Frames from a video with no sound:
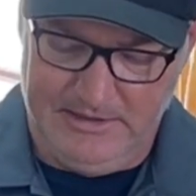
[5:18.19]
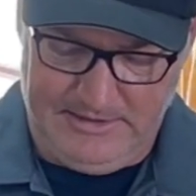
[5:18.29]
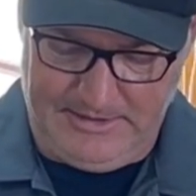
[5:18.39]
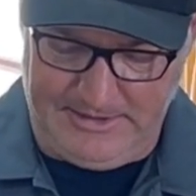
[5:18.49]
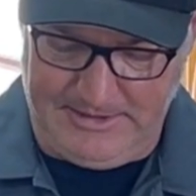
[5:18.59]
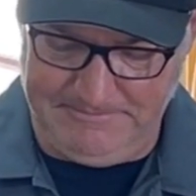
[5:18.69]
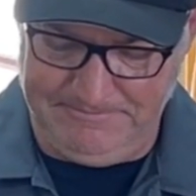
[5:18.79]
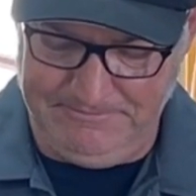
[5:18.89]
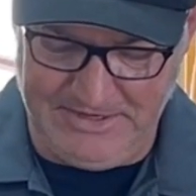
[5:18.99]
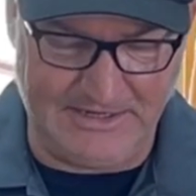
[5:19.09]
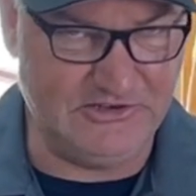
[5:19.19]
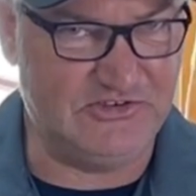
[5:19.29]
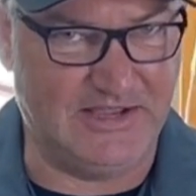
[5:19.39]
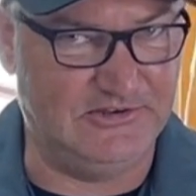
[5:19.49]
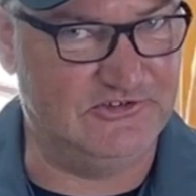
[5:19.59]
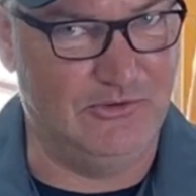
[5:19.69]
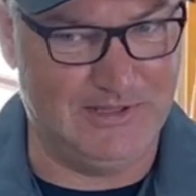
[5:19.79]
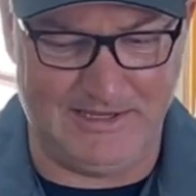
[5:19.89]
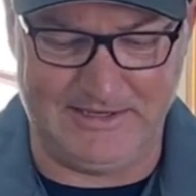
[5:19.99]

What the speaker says: But I just don't like